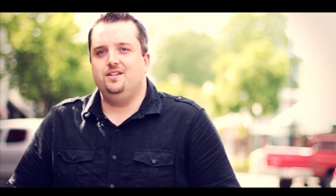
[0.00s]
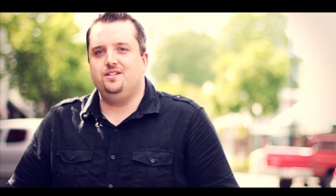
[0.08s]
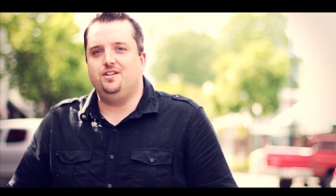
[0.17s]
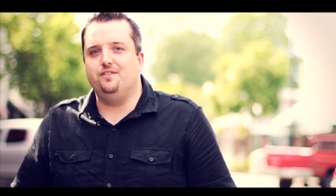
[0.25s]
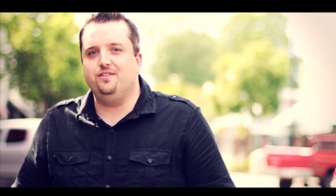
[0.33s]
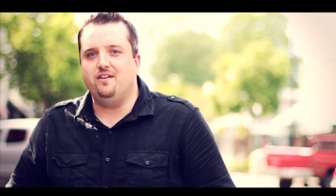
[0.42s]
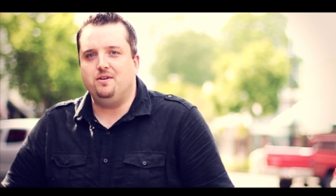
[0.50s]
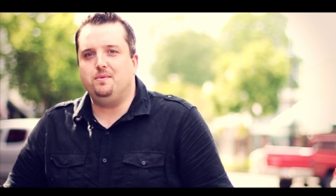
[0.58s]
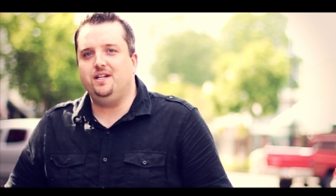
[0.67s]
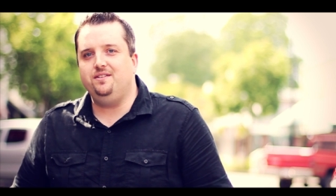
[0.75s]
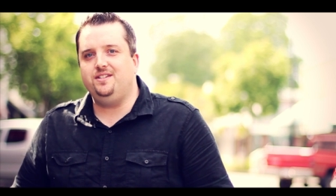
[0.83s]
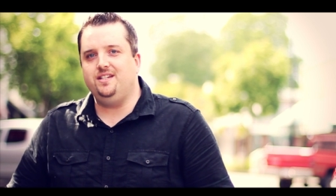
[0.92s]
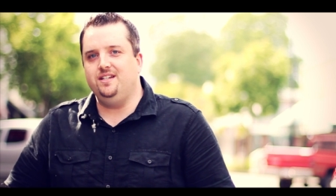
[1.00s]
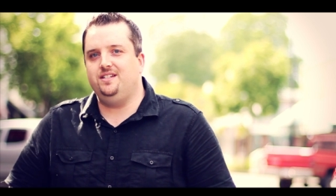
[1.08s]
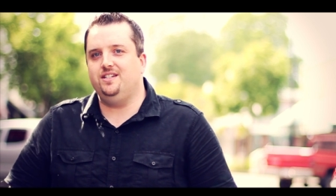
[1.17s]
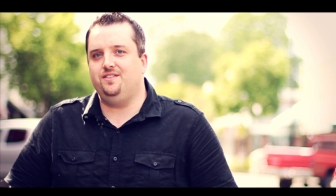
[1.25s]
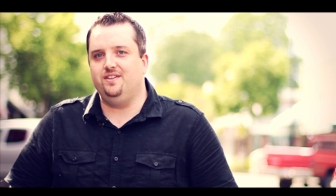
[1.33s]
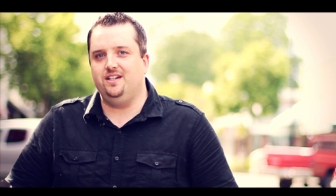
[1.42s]
So for everybody who sees
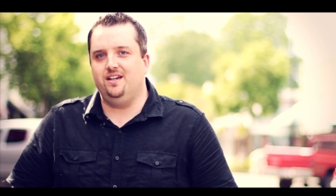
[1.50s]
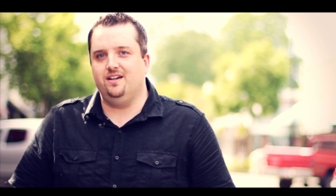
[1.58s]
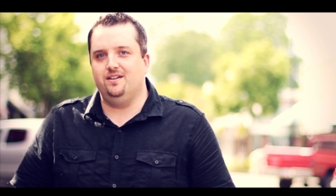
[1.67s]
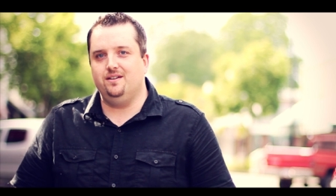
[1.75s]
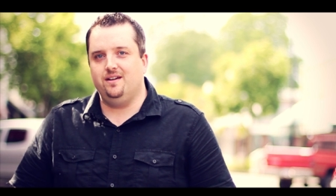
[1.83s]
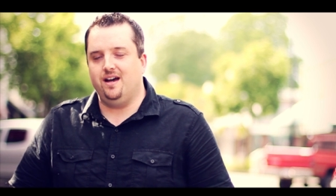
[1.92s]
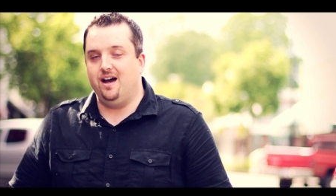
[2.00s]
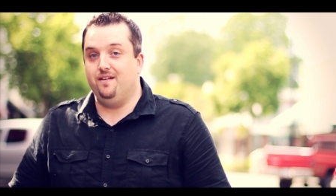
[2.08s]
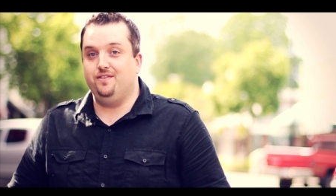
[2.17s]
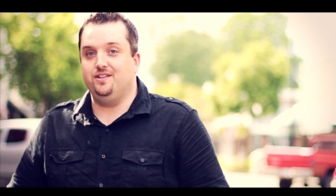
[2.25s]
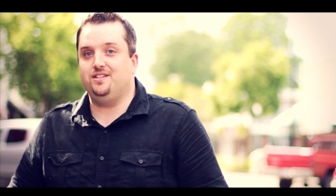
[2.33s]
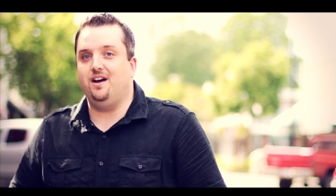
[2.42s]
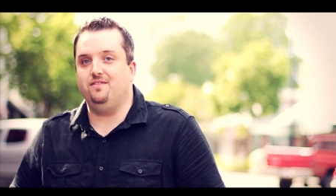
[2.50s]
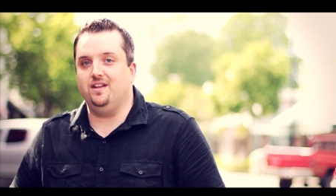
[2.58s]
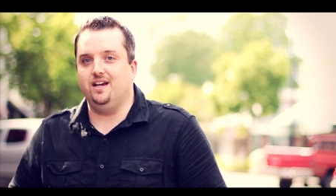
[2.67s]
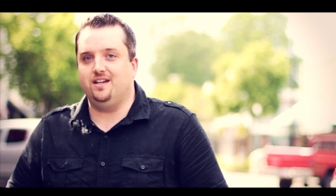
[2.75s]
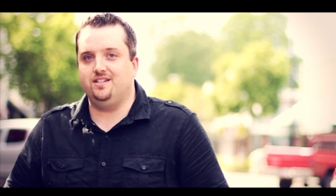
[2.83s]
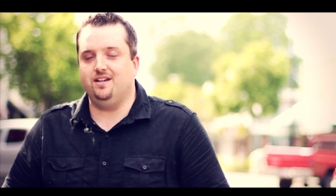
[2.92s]
this video, uh, first off,
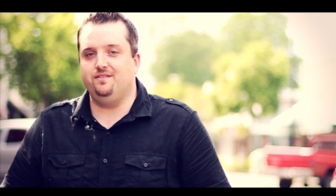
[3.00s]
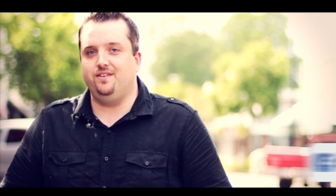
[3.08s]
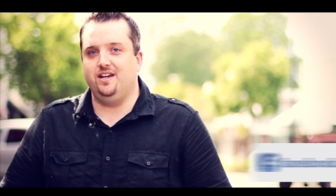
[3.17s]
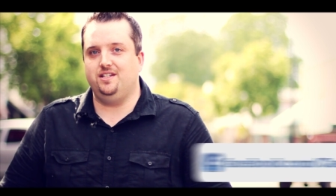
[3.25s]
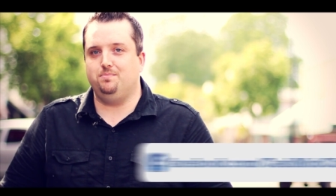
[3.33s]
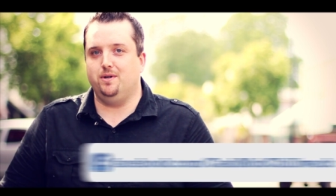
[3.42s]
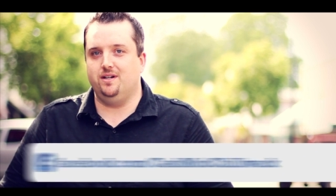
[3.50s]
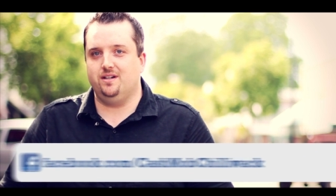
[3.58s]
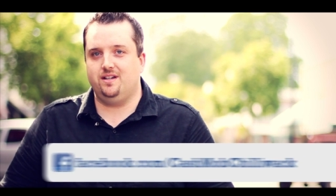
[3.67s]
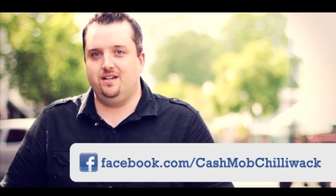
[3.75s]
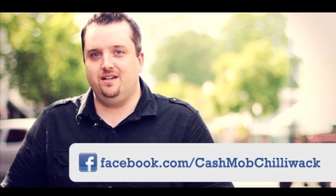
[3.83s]
like us on Facebook,